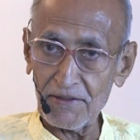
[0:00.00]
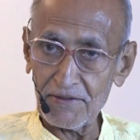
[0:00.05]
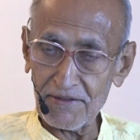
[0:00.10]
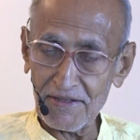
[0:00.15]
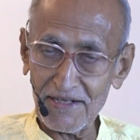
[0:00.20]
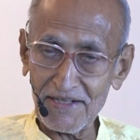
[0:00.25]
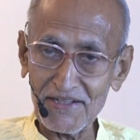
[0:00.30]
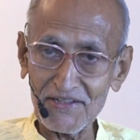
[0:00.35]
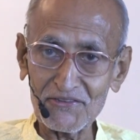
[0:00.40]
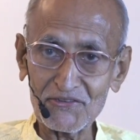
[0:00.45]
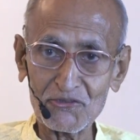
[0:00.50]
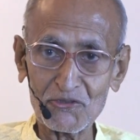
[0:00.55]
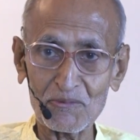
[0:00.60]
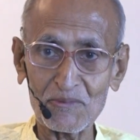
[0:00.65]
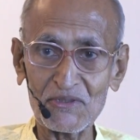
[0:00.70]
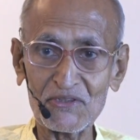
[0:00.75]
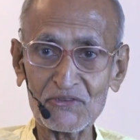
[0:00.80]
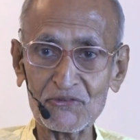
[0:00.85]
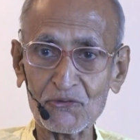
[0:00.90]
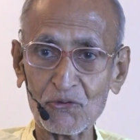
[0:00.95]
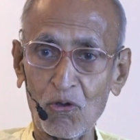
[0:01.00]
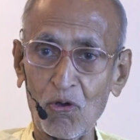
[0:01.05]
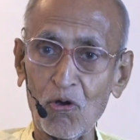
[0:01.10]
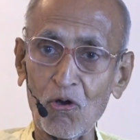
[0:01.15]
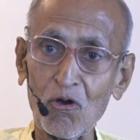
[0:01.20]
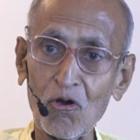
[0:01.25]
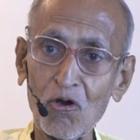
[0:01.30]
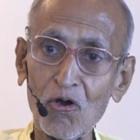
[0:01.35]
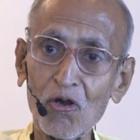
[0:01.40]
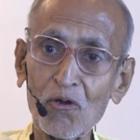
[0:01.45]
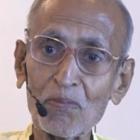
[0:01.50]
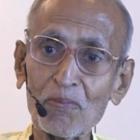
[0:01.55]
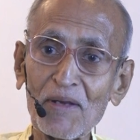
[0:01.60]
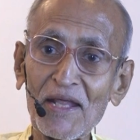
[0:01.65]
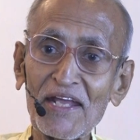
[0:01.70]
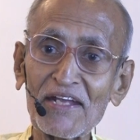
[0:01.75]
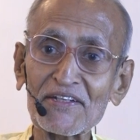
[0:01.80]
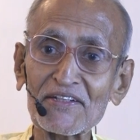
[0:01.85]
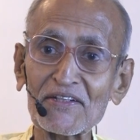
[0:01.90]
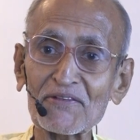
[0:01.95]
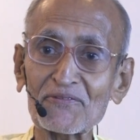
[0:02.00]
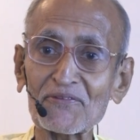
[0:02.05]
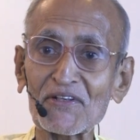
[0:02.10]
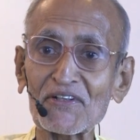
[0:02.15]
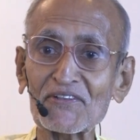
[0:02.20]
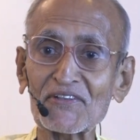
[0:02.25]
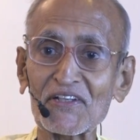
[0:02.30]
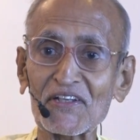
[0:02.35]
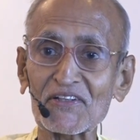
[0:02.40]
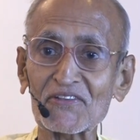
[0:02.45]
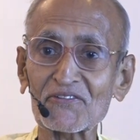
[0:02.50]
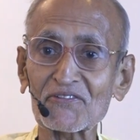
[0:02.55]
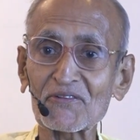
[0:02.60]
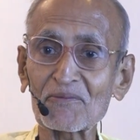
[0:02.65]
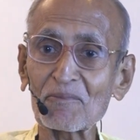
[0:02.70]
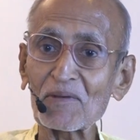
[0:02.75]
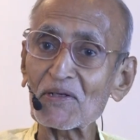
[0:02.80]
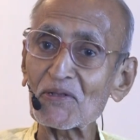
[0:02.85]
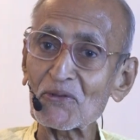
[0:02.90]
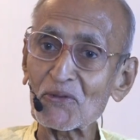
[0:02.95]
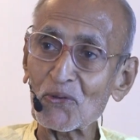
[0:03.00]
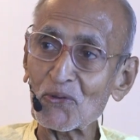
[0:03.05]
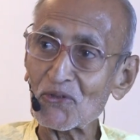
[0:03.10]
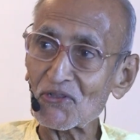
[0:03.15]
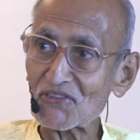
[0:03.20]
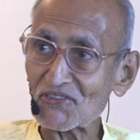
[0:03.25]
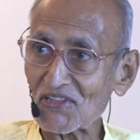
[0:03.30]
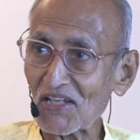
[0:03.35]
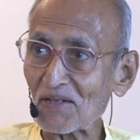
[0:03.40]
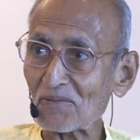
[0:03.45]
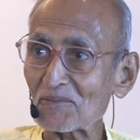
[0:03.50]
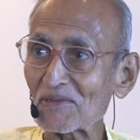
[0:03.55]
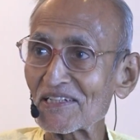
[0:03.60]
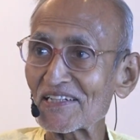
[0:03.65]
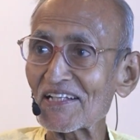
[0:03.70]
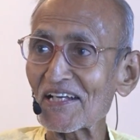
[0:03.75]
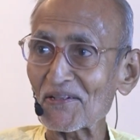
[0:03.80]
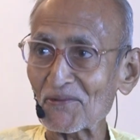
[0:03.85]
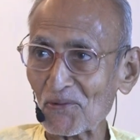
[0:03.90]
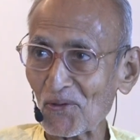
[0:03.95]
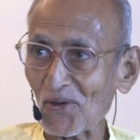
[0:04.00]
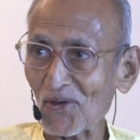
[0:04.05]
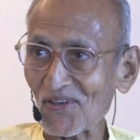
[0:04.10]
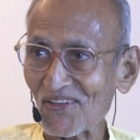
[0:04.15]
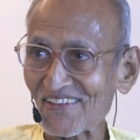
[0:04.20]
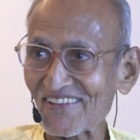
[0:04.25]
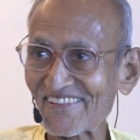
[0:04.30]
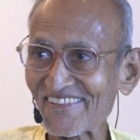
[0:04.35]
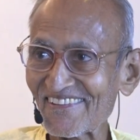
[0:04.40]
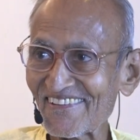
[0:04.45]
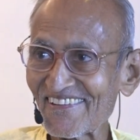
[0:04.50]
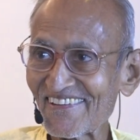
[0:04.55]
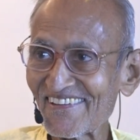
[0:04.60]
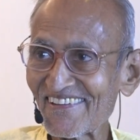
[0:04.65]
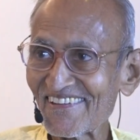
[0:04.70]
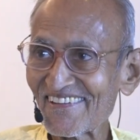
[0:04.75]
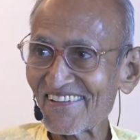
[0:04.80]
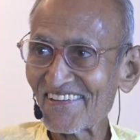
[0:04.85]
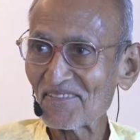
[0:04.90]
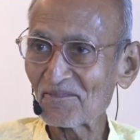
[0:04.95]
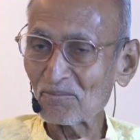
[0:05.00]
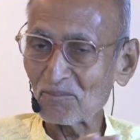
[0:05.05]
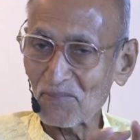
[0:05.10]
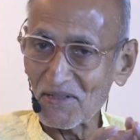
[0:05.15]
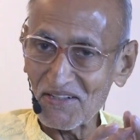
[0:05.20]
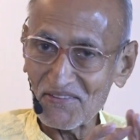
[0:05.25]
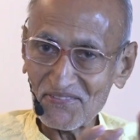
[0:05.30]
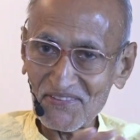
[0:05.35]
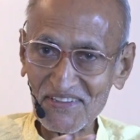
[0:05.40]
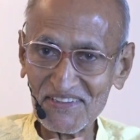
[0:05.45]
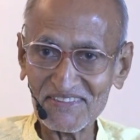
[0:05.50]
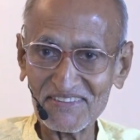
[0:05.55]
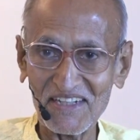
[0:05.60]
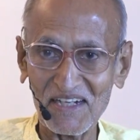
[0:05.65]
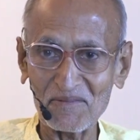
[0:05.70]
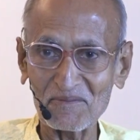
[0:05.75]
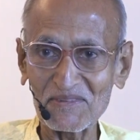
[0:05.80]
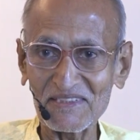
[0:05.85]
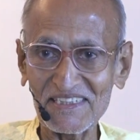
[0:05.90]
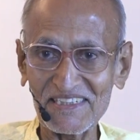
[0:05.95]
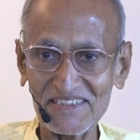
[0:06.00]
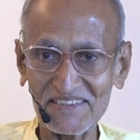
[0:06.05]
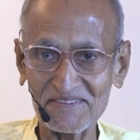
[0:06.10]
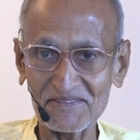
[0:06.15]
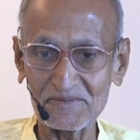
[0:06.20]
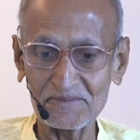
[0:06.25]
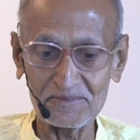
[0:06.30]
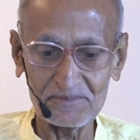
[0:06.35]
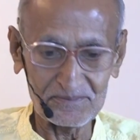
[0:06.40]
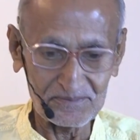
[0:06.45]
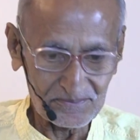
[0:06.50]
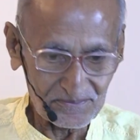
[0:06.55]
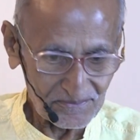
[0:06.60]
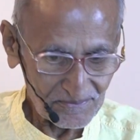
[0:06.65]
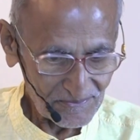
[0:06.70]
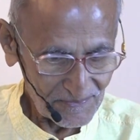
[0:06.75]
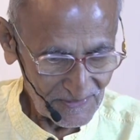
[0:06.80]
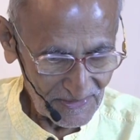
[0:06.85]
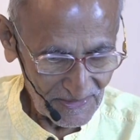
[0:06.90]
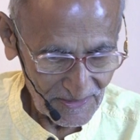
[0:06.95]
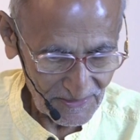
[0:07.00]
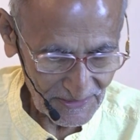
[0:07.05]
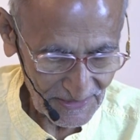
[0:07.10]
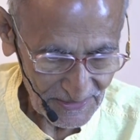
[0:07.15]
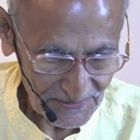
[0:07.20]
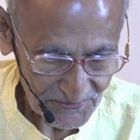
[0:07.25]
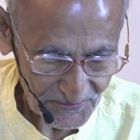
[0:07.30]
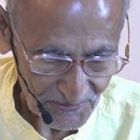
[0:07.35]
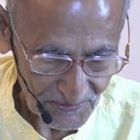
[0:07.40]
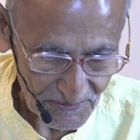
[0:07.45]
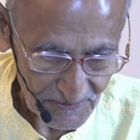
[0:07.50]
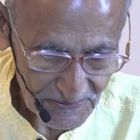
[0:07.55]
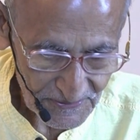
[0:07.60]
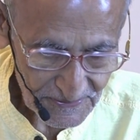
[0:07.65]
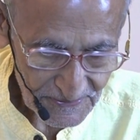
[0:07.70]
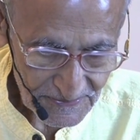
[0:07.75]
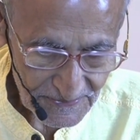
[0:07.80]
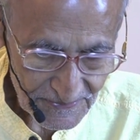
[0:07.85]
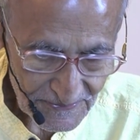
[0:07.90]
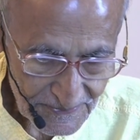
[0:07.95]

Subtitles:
100 instruments all playing different things, but no disharmony at all. Perfect harmony. Okay, so.